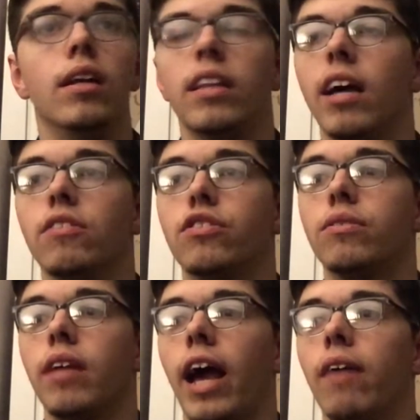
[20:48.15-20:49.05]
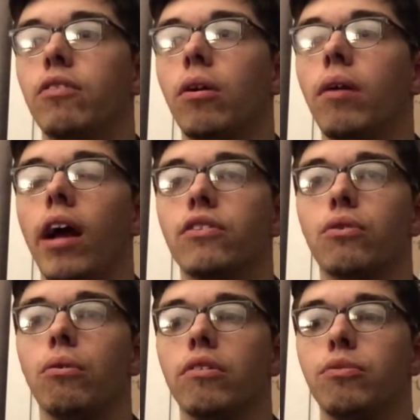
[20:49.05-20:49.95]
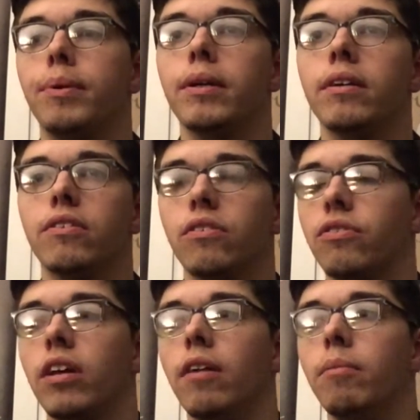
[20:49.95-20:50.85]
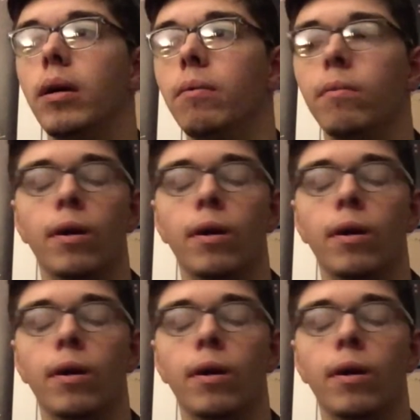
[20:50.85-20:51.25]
that's have their own high school experience and stuff. But